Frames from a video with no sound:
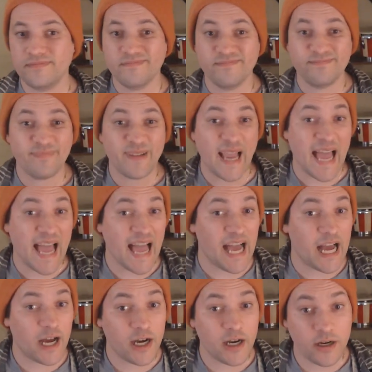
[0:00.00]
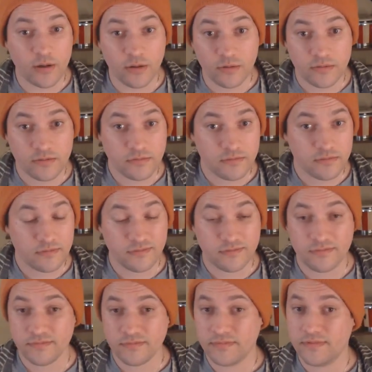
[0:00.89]
how
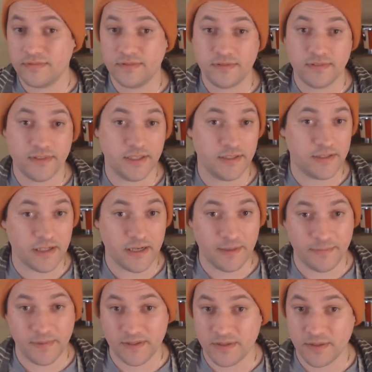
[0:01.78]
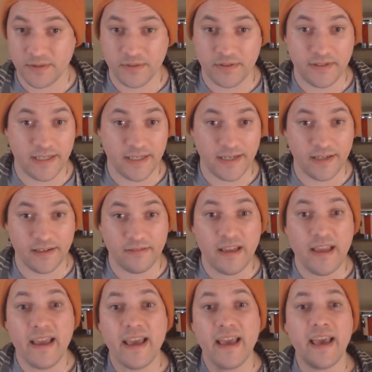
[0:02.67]
to stop dissociating,
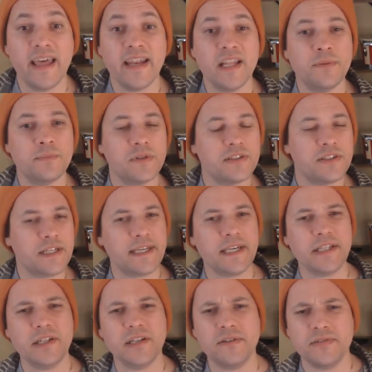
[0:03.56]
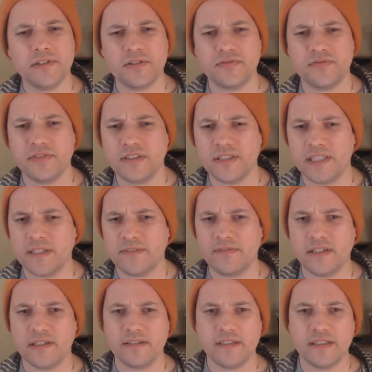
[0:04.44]
and in particular if you're feeling
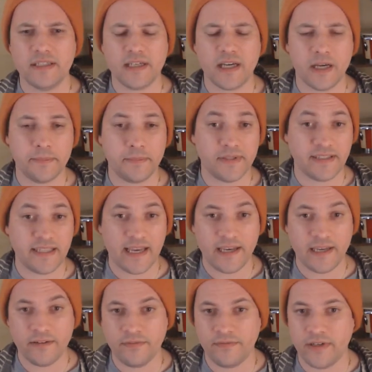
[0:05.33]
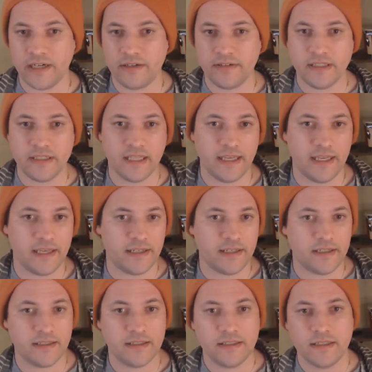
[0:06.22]
very upset, very like
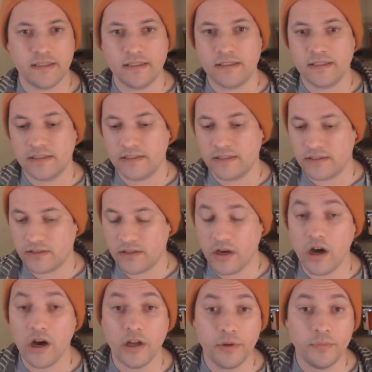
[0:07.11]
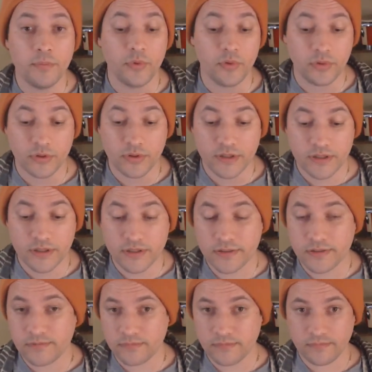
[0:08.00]
unmoored
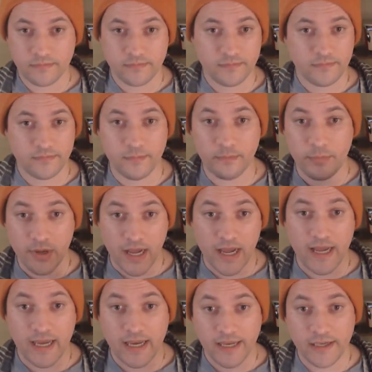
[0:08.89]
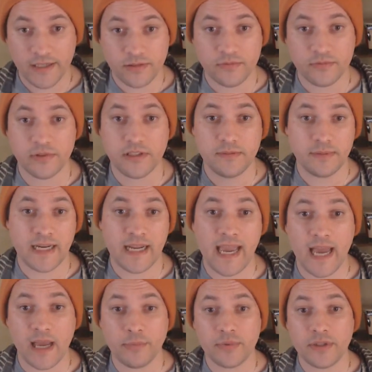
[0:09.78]
by what's been
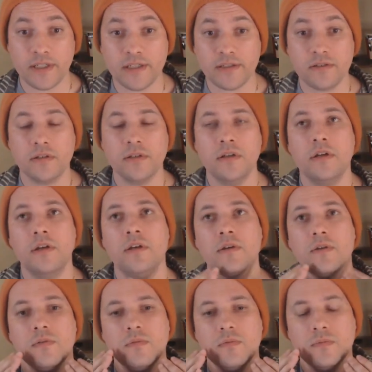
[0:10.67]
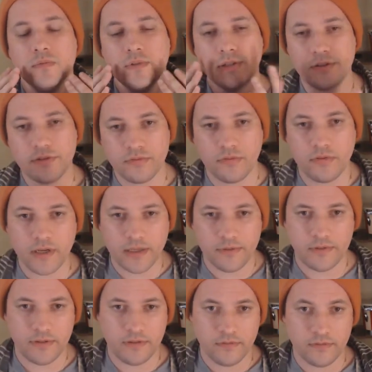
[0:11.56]
happening, here's what I
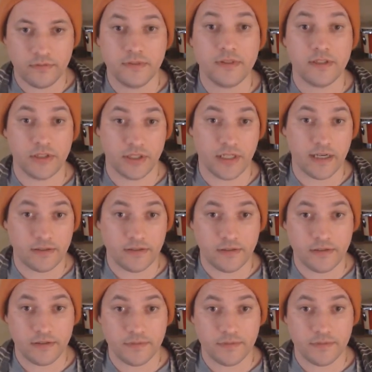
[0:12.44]
would suggest.